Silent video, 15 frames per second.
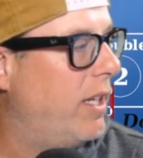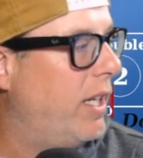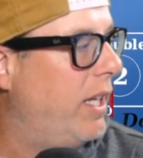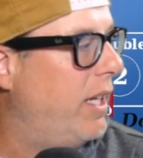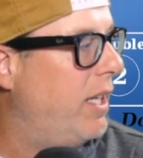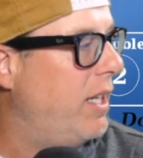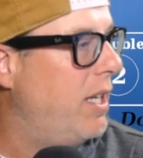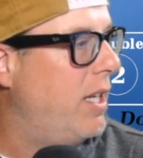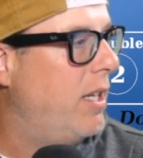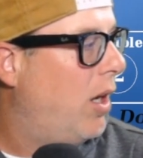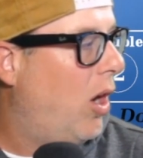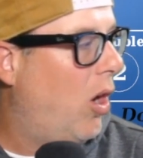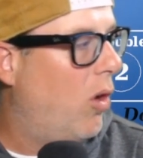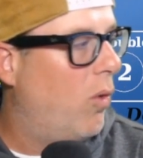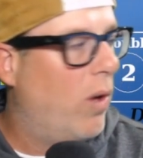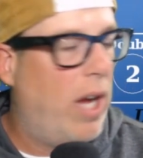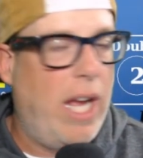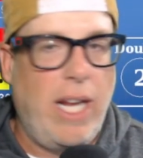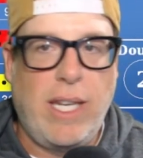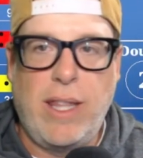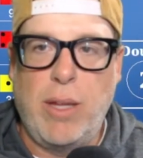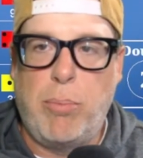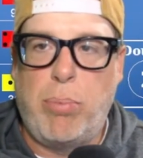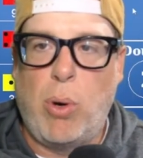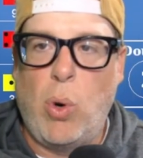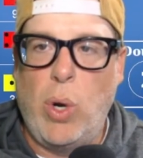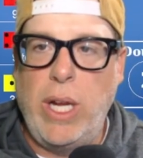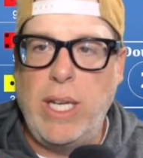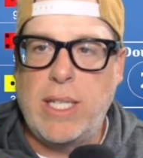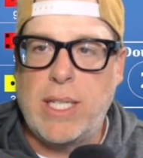again. All right, the
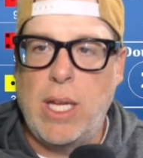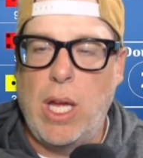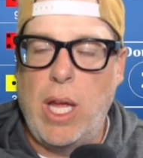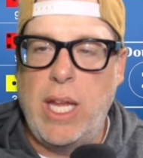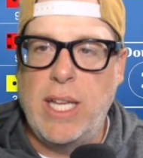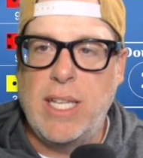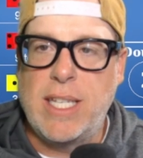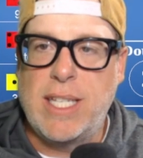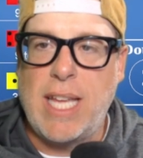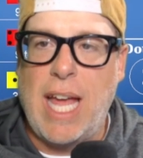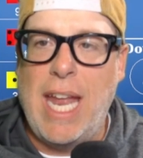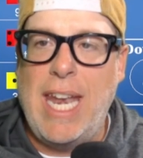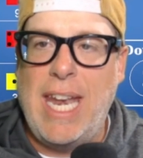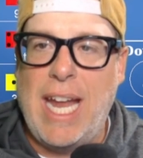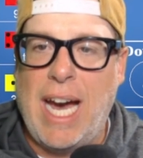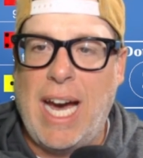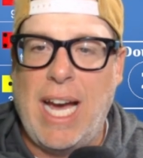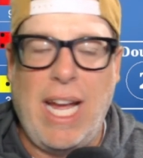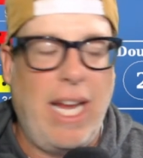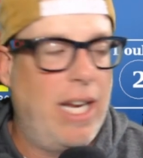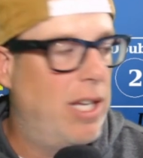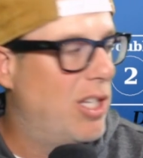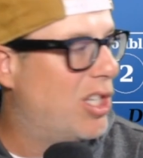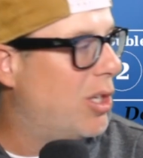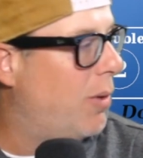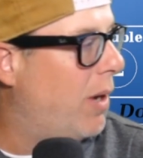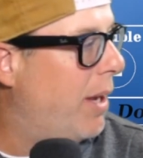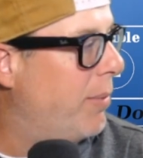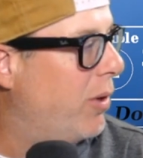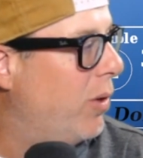point is 9. So
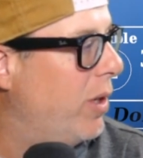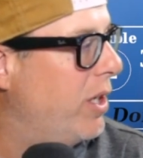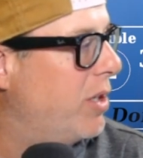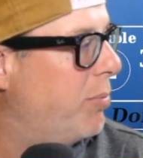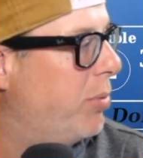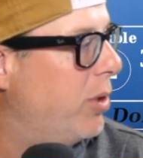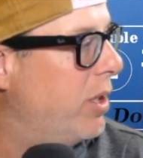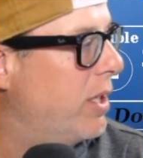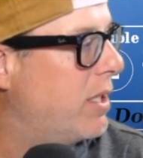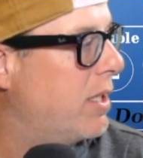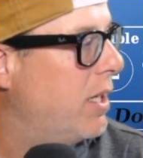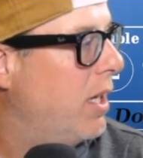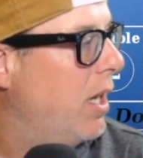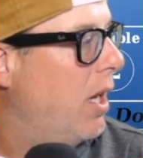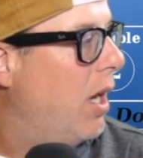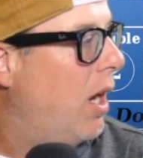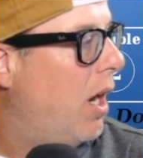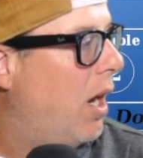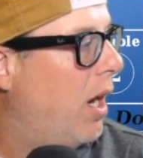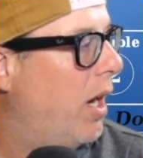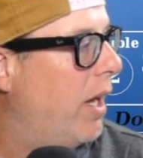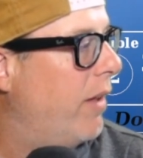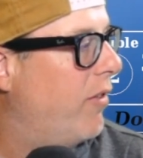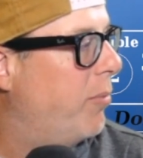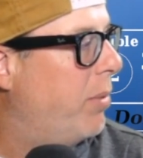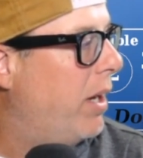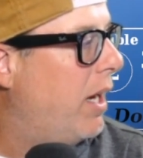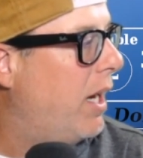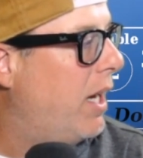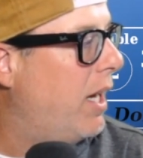I'm going to put odds
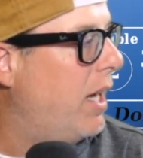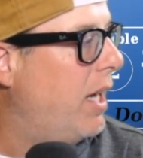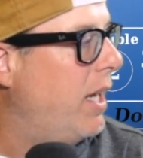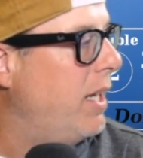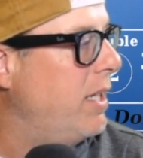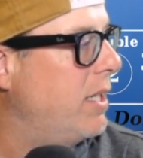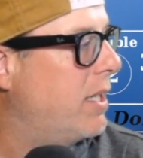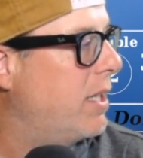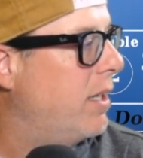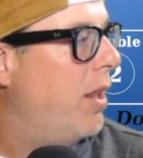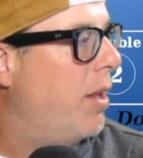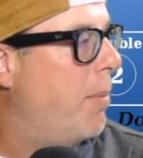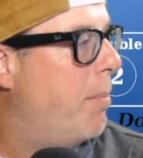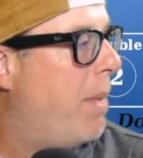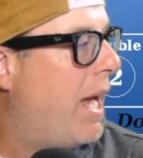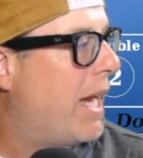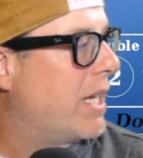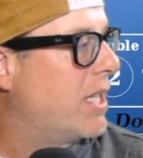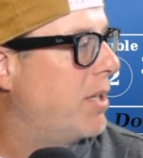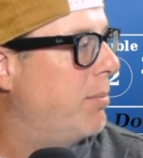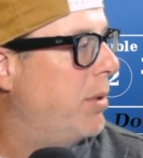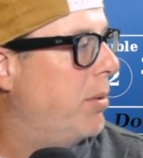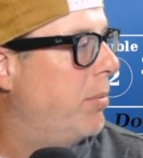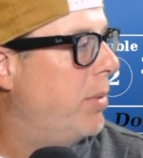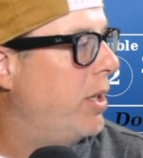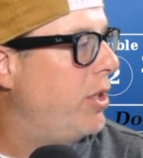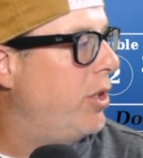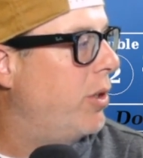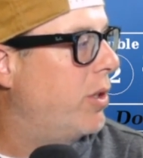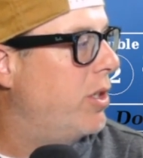behind. The maximum
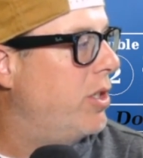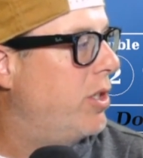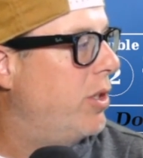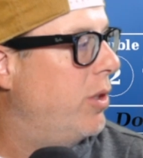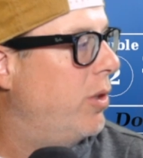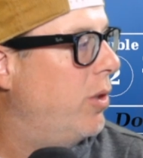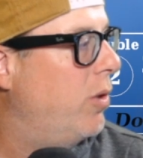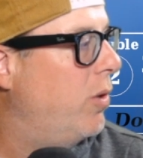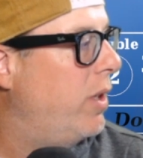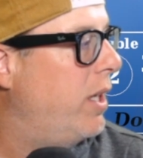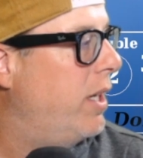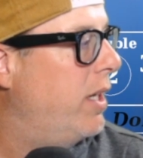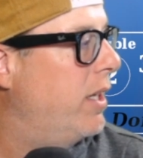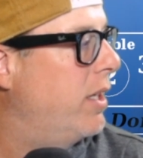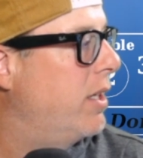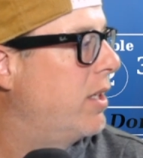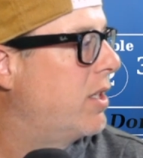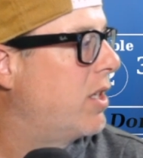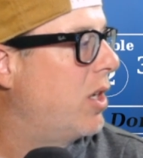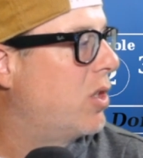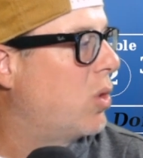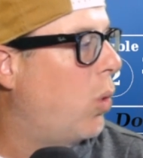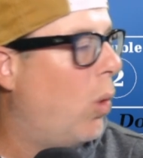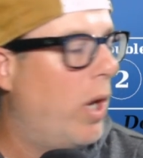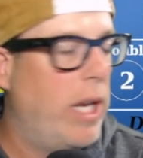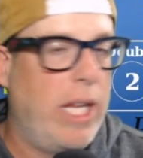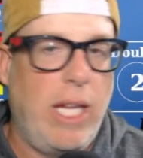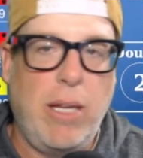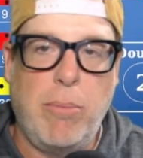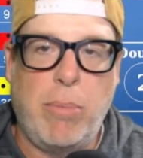you can do is
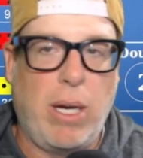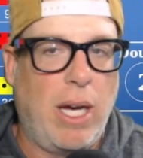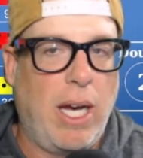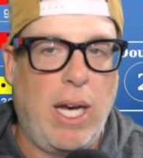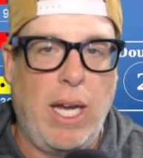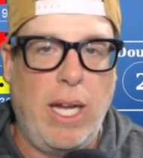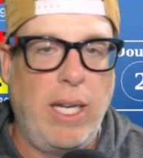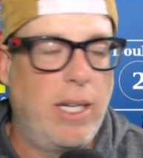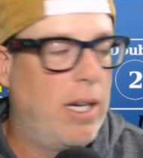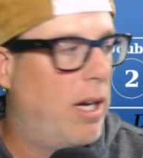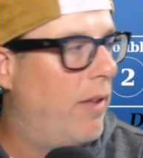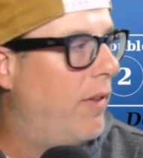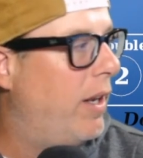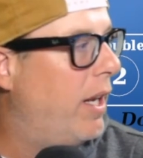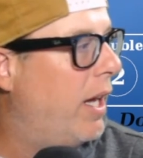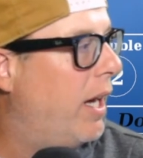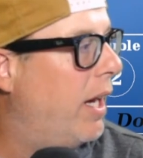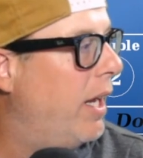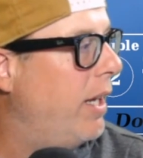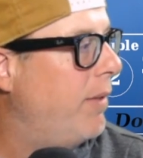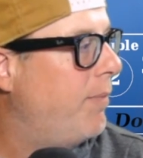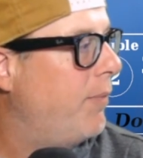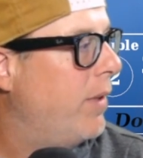20 behind on the 9.